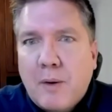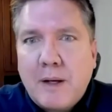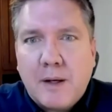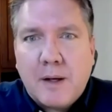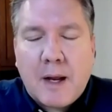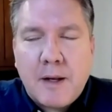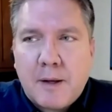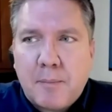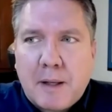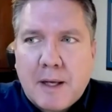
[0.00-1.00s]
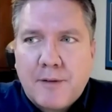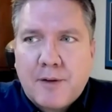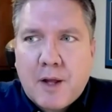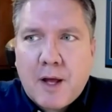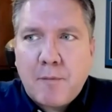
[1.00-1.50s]
point uh, because a
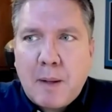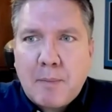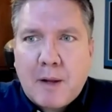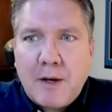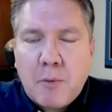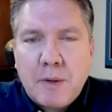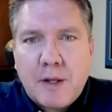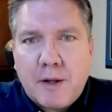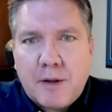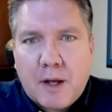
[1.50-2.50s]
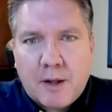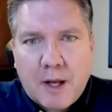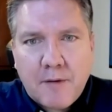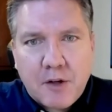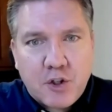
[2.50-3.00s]
lot of people i know when the, the a
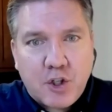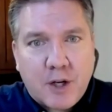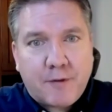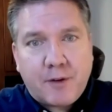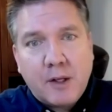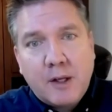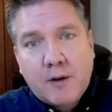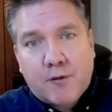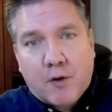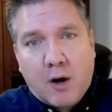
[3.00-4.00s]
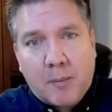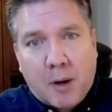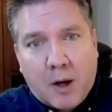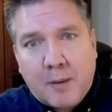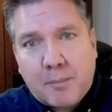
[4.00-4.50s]
lot of the shift from
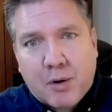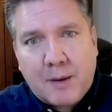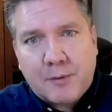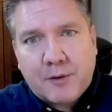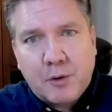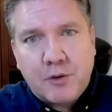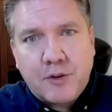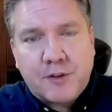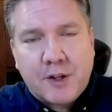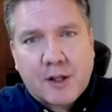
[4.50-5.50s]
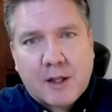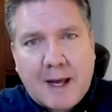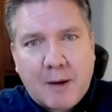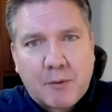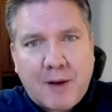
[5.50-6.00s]
on-prem solutions to the
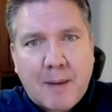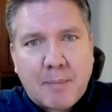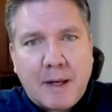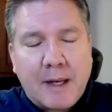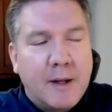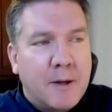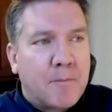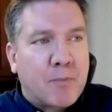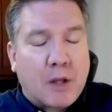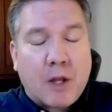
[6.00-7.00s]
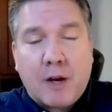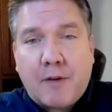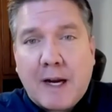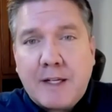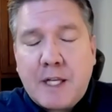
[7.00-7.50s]
cloud was happening a lot of
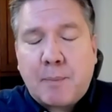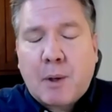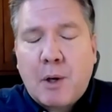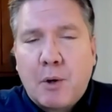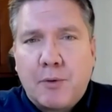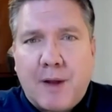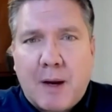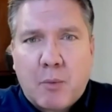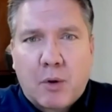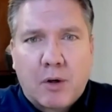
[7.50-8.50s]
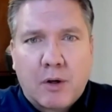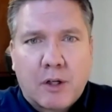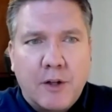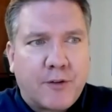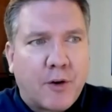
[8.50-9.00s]
IT pros that were
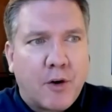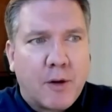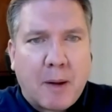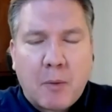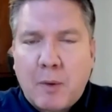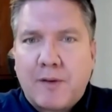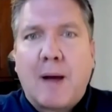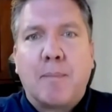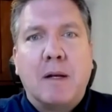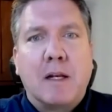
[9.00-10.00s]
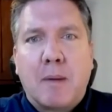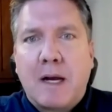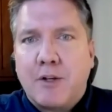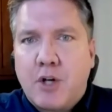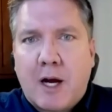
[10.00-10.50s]
concerned about what's happening to
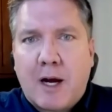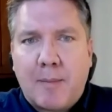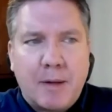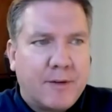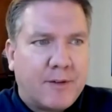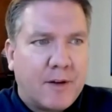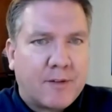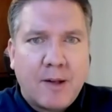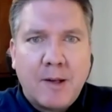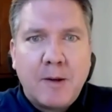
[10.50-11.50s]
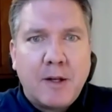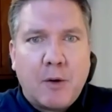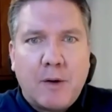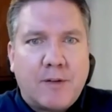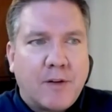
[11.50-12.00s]
my job and is this you
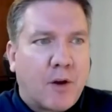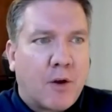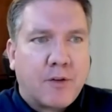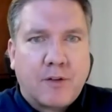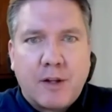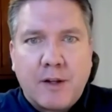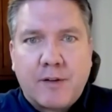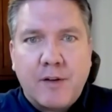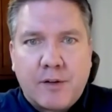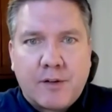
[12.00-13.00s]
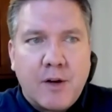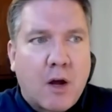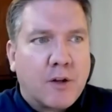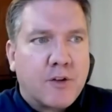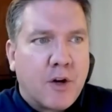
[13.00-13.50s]
know is this all just this this
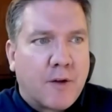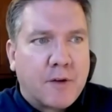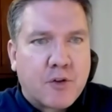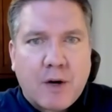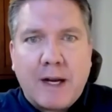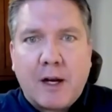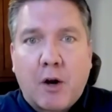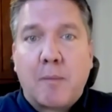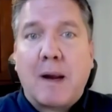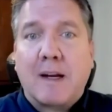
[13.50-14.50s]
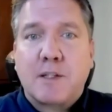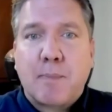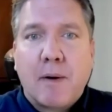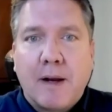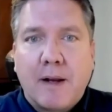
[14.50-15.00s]
knowledge and all the training and all my
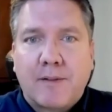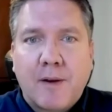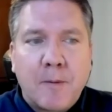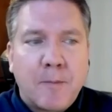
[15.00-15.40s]
experience